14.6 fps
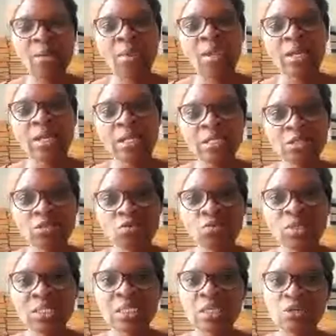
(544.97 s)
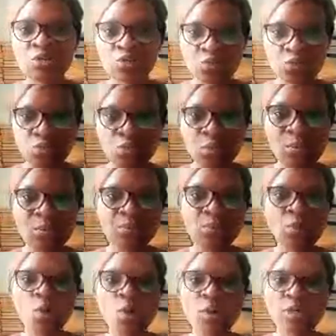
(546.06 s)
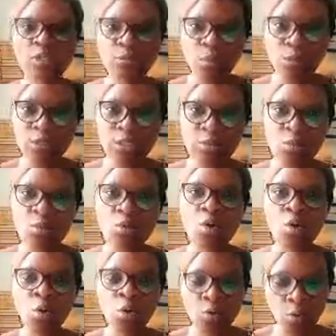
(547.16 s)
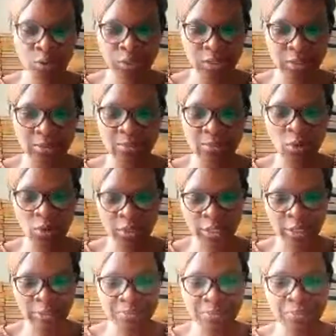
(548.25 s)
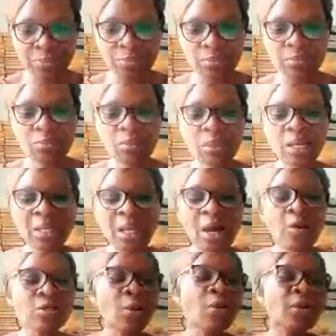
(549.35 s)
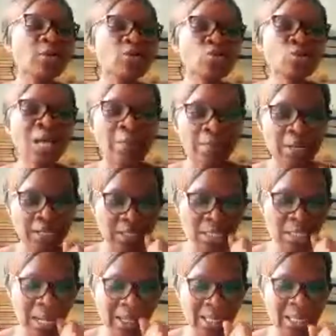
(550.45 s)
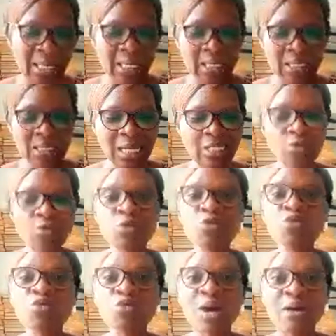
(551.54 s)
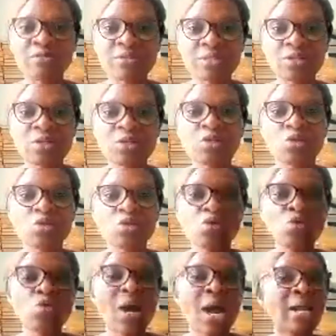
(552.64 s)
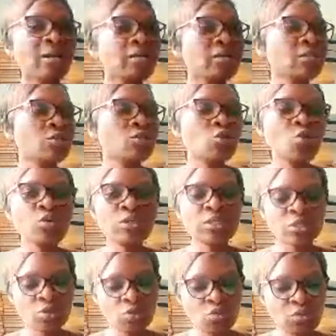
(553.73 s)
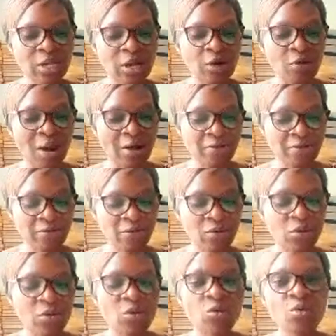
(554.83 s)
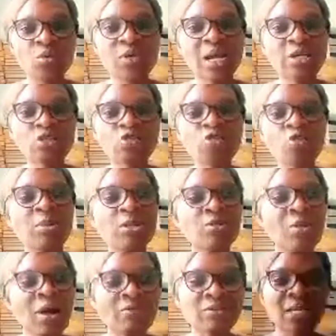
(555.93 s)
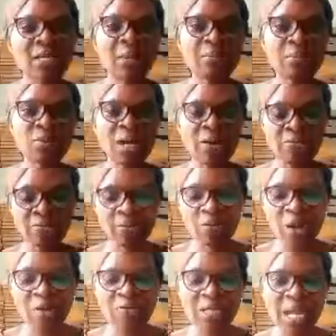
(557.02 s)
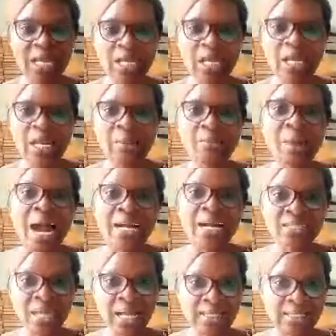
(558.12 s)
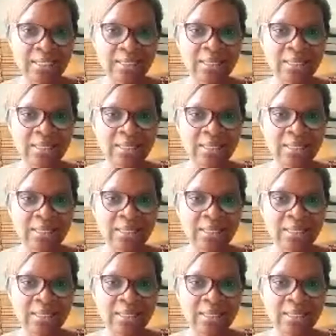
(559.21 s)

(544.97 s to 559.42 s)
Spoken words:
this situation is true or is possible or not. Okay. Now, some of the tools I mentioned is that we use graphs. So I showed you the graph. You can so many graphs come. You have graphs like the bar charts.